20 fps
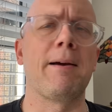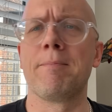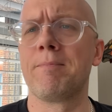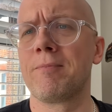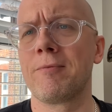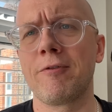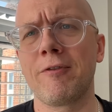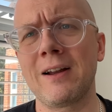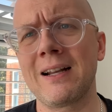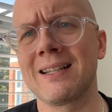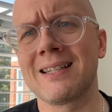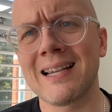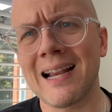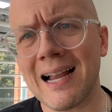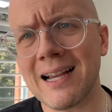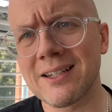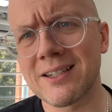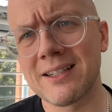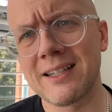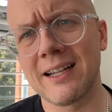
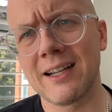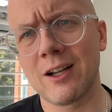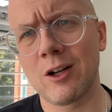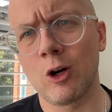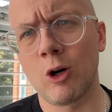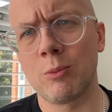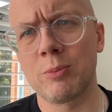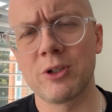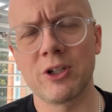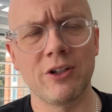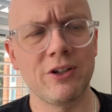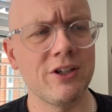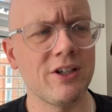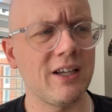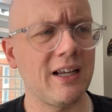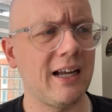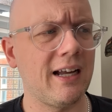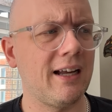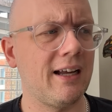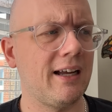Fantastic
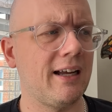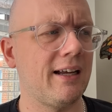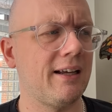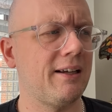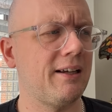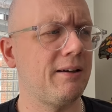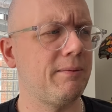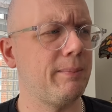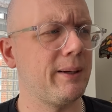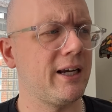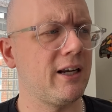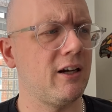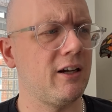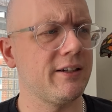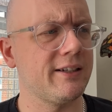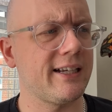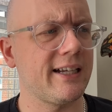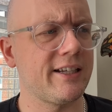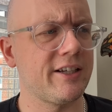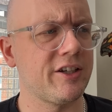options at Mikel
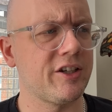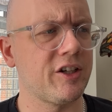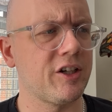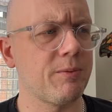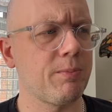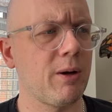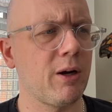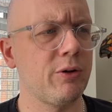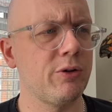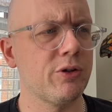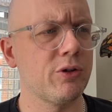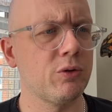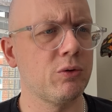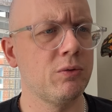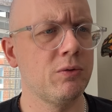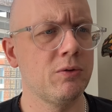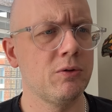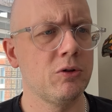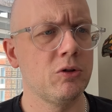Arteta's disposal.